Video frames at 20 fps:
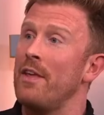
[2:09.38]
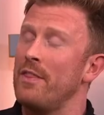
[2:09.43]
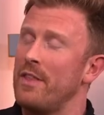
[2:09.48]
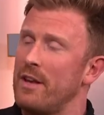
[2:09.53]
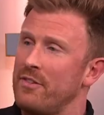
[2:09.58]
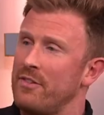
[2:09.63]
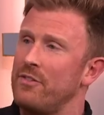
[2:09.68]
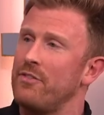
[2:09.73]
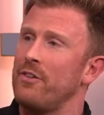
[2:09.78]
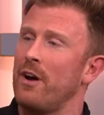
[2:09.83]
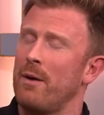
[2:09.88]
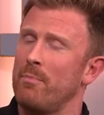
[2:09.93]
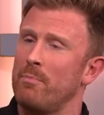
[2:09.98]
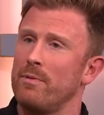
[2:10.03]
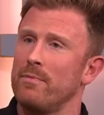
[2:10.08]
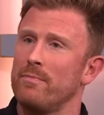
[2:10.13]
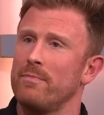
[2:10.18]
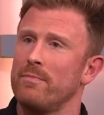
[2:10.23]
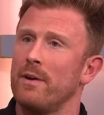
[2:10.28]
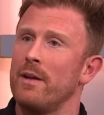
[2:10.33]
stop
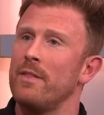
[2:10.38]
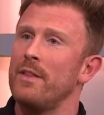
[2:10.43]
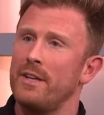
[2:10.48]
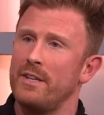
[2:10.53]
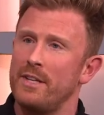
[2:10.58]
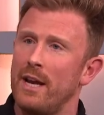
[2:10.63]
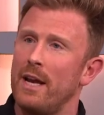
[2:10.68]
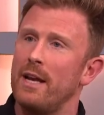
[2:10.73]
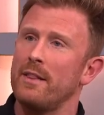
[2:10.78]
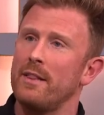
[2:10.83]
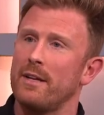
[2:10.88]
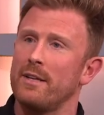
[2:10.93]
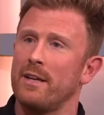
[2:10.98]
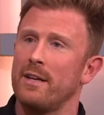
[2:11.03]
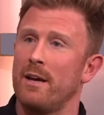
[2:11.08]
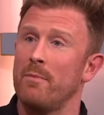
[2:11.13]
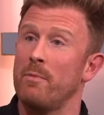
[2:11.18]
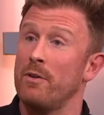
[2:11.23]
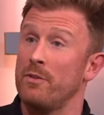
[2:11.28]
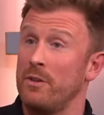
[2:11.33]
and they take that
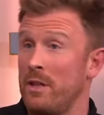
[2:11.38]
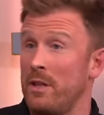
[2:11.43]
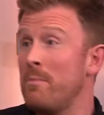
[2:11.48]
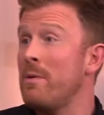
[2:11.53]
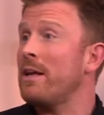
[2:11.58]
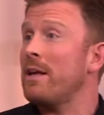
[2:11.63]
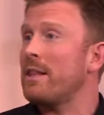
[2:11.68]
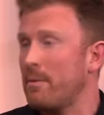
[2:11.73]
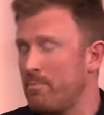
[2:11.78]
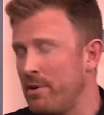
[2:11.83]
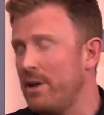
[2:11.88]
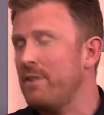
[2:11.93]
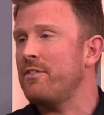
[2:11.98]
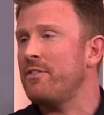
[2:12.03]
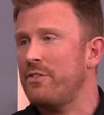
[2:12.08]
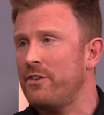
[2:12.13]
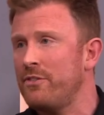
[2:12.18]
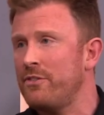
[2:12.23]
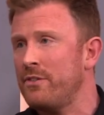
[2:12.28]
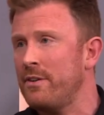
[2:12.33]
time out and they make that brave
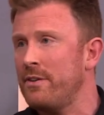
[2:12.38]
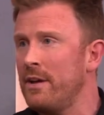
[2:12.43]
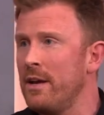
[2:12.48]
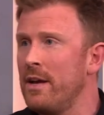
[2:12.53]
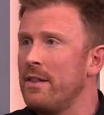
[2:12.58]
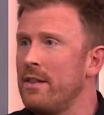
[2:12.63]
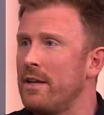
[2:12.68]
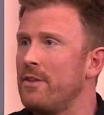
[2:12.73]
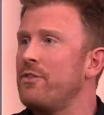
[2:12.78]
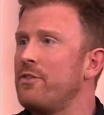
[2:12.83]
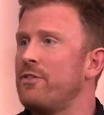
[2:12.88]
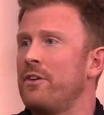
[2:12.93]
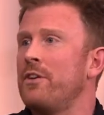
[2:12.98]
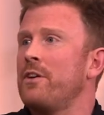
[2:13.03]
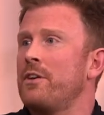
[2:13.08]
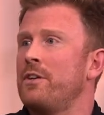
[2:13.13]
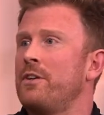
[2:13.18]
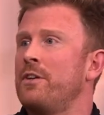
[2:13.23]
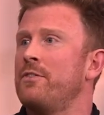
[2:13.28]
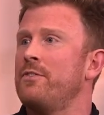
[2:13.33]
decision that Jacinda
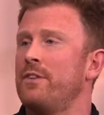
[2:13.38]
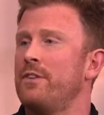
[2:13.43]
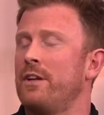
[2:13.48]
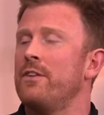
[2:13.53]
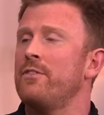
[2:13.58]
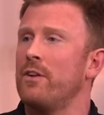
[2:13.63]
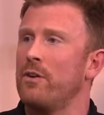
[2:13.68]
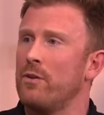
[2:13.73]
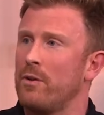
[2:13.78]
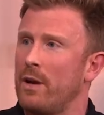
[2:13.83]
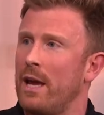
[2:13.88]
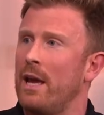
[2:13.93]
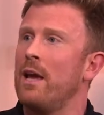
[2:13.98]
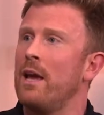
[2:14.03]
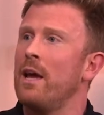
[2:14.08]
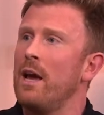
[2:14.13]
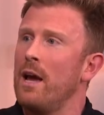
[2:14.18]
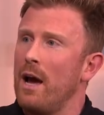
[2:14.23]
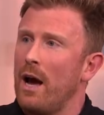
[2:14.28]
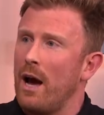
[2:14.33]
Ardern said and said, OK,
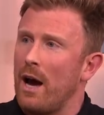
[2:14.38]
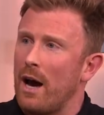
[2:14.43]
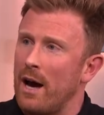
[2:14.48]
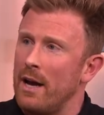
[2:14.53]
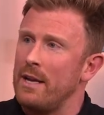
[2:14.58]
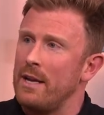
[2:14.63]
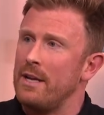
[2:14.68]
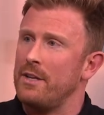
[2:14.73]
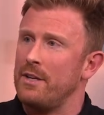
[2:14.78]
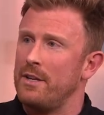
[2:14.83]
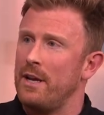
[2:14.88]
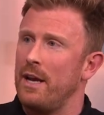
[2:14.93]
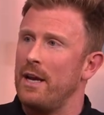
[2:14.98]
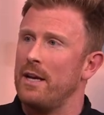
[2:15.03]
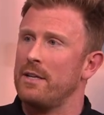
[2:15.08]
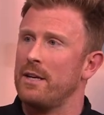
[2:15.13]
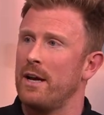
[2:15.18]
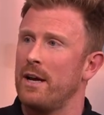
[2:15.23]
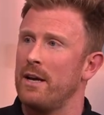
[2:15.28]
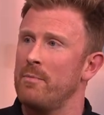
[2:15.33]
I need to take
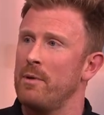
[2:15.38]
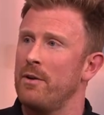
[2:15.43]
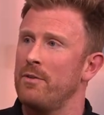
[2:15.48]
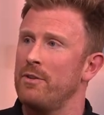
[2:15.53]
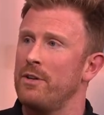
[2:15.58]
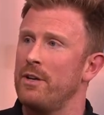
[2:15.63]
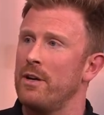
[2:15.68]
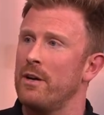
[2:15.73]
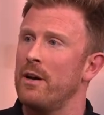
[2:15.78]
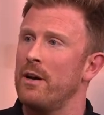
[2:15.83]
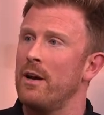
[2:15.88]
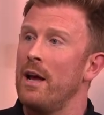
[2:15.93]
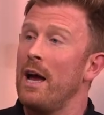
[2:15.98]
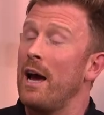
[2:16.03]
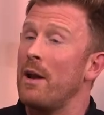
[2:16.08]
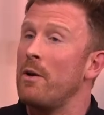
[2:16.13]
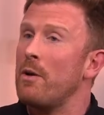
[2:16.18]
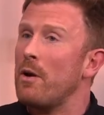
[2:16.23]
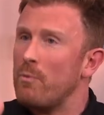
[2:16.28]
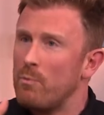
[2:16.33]
time out here.
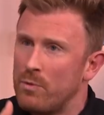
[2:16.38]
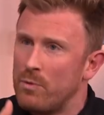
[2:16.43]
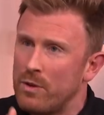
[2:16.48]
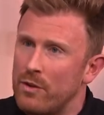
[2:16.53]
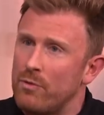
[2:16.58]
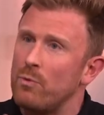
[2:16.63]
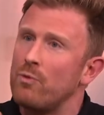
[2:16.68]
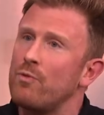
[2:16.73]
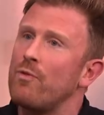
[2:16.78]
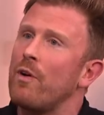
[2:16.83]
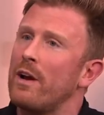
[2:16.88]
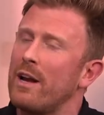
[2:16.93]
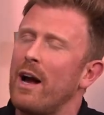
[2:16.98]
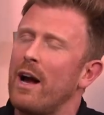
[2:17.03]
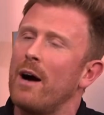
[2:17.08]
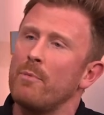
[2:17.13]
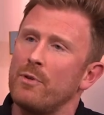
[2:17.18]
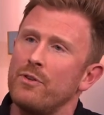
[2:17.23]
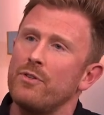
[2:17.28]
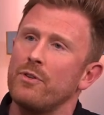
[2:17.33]
And this was very
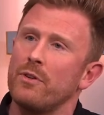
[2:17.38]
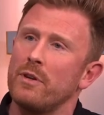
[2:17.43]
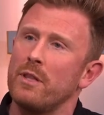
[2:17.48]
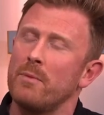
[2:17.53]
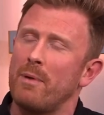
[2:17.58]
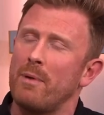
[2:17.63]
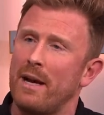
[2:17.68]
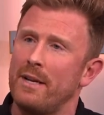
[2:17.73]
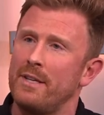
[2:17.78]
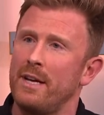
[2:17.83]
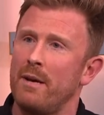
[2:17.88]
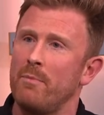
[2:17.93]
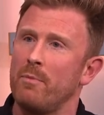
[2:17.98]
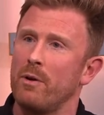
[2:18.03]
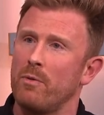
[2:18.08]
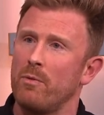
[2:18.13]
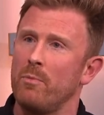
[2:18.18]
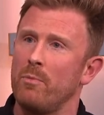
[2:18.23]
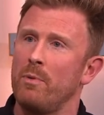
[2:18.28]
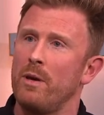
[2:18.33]
common during the pandemic,
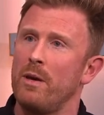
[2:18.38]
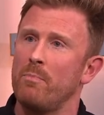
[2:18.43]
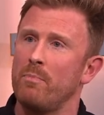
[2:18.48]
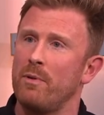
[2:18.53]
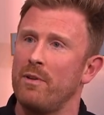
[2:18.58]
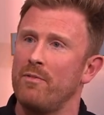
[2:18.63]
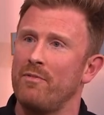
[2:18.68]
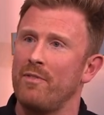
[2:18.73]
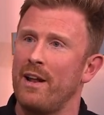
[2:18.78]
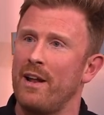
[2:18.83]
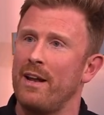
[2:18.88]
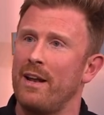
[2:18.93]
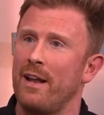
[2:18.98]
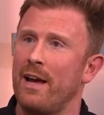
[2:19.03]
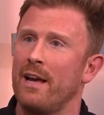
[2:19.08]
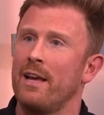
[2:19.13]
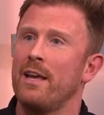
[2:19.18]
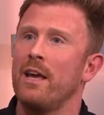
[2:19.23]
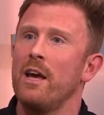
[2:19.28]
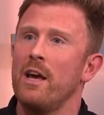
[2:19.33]
where people felt
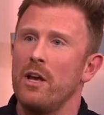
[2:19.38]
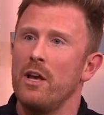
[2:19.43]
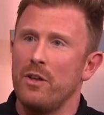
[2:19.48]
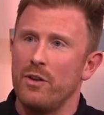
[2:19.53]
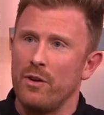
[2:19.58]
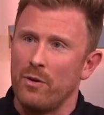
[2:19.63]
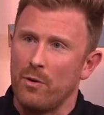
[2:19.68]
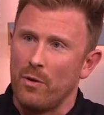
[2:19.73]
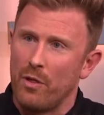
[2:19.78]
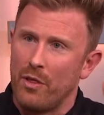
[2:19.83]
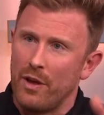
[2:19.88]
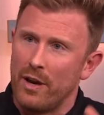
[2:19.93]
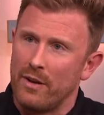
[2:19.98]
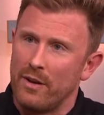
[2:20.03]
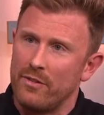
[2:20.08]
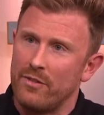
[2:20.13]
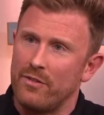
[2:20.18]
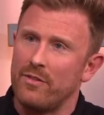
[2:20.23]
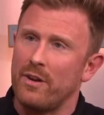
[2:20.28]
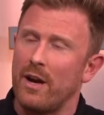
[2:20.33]
like, you know, things
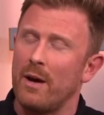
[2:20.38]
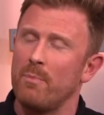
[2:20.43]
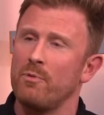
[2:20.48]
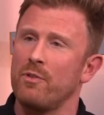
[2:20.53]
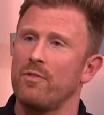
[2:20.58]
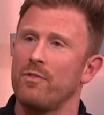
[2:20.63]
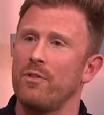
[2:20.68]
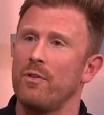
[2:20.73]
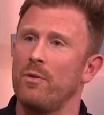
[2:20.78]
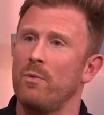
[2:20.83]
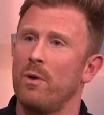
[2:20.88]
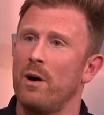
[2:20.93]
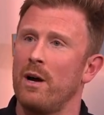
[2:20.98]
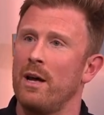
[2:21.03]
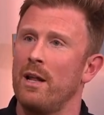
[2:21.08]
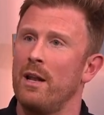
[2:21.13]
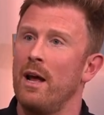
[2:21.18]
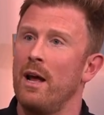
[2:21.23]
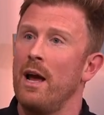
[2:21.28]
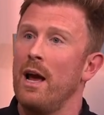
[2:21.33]
stopped for a
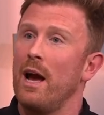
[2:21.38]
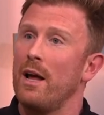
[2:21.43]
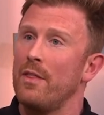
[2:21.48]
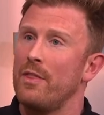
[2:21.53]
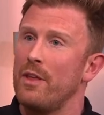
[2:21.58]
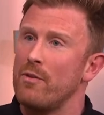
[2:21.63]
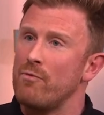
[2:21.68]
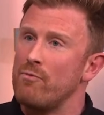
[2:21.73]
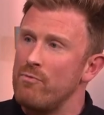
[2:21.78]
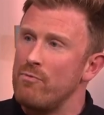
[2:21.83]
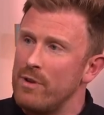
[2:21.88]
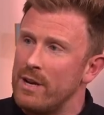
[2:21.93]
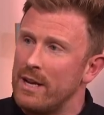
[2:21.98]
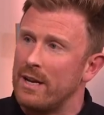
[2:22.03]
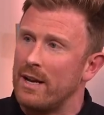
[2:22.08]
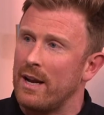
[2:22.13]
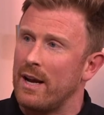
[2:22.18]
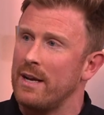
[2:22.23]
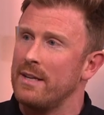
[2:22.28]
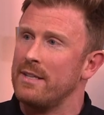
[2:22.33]
while and they
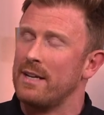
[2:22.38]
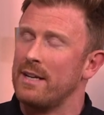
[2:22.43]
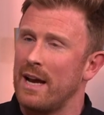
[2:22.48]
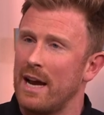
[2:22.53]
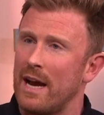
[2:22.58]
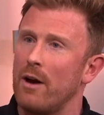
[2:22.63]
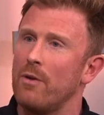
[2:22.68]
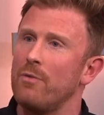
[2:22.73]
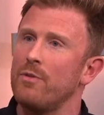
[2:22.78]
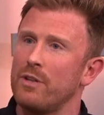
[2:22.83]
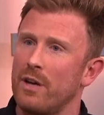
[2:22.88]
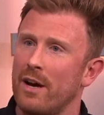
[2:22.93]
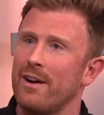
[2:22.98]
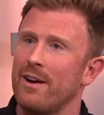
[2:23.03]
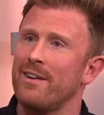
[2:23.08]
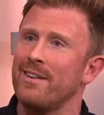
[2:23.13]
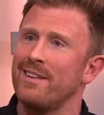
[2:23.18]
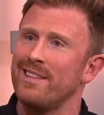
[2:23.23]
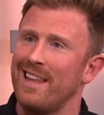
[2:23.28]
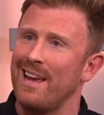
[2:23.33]
realised how
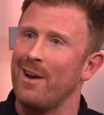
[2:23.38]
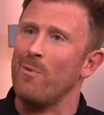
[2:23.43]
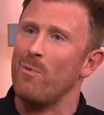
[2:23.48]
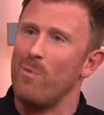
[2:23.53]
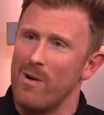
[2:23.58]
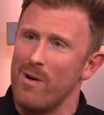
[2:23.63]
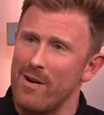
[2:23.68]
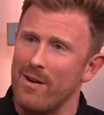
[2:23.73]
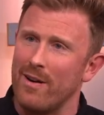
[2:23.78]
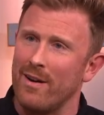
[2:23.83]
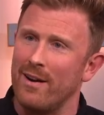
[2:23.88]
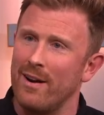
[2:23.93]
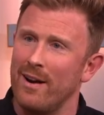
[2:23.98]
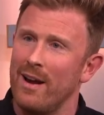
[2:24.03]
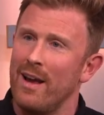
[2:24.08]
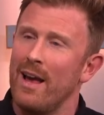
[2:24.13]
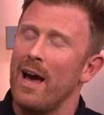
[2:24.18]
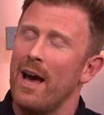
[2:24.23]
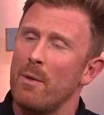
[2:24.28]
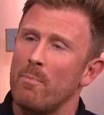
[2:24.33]
tired they were.
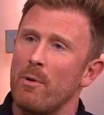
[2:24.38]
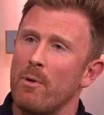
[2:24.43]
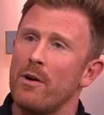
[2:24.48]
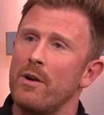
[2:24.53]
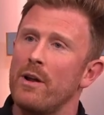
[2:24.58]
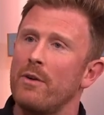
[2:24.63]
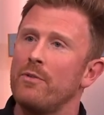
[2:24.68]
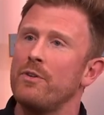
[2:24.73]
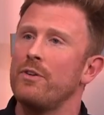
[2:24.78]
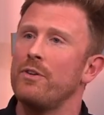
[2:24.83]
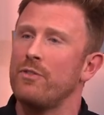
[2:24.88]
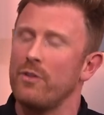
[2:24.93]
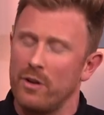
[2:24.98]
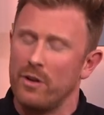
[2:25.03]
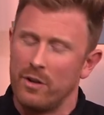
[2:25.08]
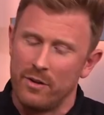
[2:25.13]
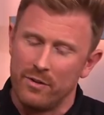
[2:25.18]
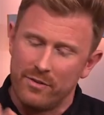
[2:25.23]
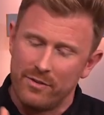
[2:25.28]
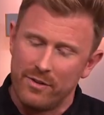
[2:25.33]
And burnout is
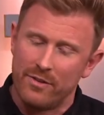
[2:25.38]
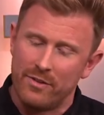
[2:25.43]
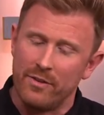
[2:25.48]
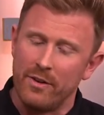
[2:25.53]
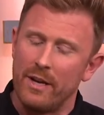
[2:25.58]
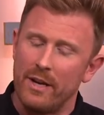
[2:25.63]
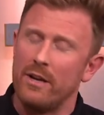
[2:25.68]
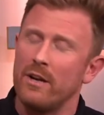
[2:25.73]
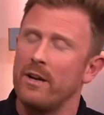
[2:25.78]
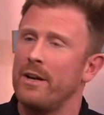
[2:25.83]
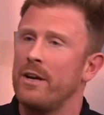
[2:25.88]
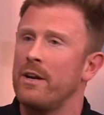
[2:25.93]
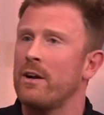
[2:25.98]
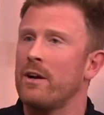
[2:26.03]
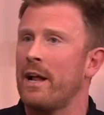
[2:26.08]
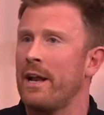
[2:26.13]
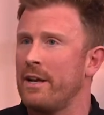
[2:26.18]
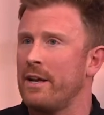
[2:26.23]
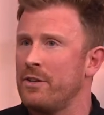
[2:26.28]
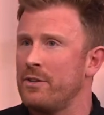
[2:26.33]
consistently, you'll hear
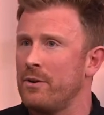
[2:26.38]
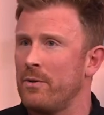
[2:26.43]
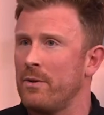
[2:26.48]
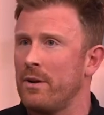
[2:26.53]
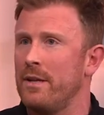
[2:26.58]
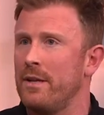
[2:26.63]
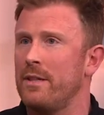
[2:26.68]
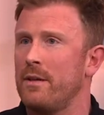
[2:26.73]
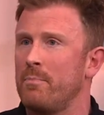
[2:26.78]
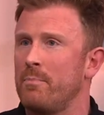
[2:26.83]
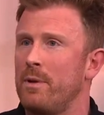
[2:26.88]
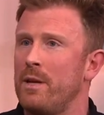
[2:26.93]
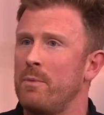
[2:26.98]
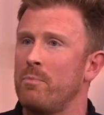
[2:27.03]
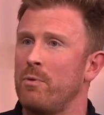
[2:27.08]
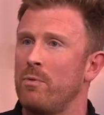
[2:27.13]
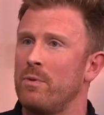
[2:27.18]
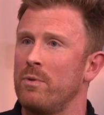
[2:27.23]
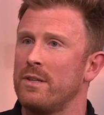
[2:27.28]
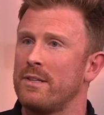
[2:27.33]
anecdotally that people
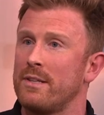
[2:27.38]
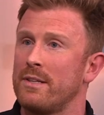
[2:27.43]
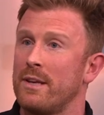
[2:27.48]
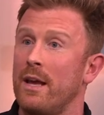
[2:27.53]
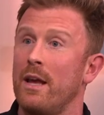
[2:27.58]
will say,